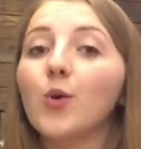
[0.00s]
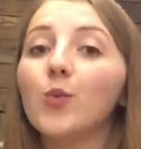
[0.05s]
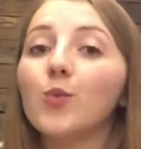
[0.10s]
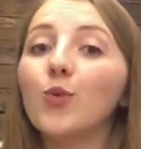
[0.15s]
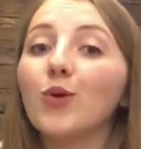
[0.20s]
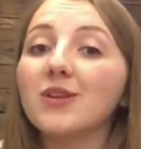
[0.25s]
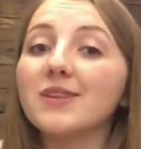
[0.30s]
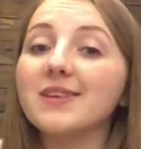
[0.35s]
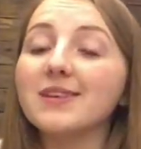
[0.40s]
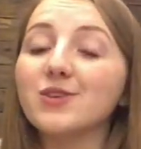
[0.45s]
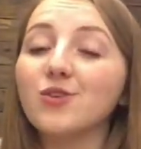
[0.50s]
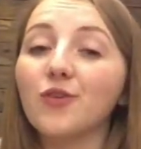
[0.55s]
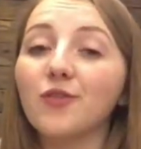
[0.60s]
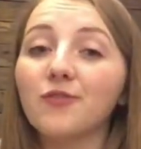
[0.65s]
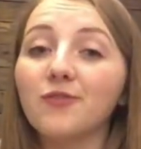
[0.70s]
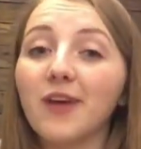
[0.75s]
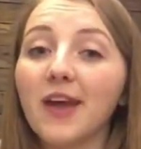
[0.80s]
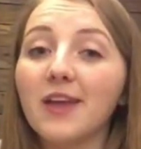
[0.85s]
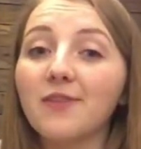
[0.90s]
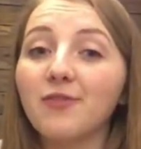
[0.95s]
What is your
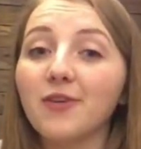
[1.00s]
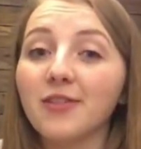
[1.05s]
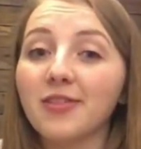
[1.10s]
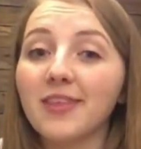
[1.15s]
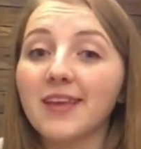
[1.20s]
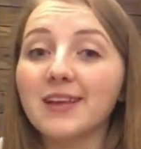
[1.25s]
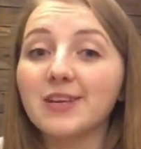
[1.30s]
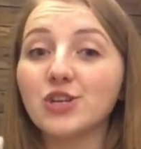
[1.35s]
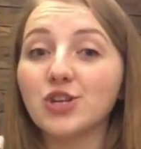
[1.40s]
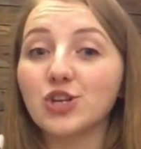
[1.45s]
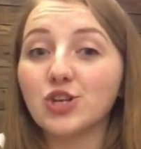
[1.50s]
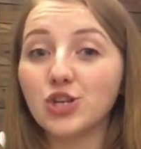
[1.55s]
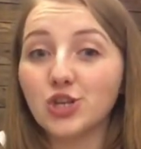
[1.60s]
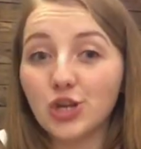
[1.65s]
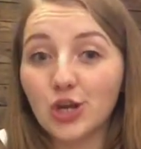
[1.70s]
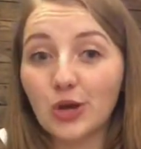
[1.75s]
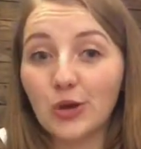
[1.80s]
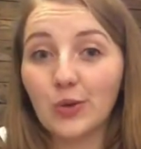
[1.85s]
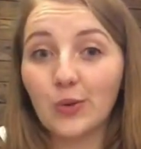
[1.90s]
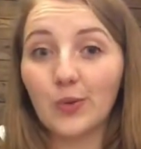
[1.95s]
favourite thing to
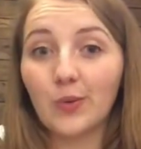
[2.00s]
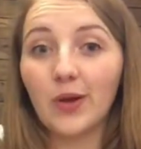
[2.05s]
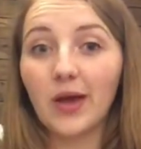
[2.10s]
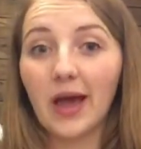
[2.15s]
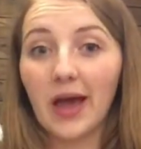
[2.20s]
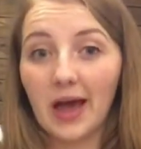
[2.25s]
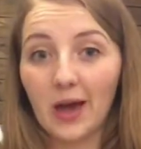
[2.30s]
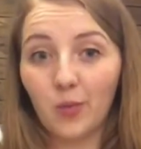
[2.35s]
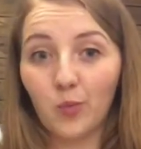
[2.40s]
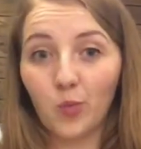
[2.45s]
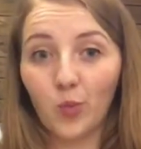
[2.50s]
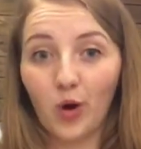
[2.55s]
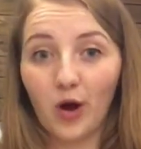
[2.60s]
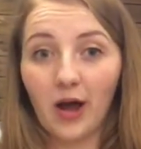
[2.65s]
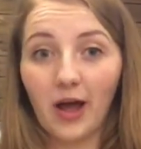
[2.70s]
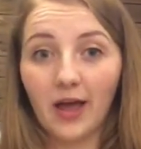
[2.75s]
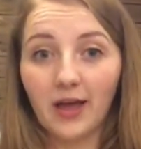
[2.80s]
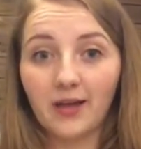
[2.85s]
do and why?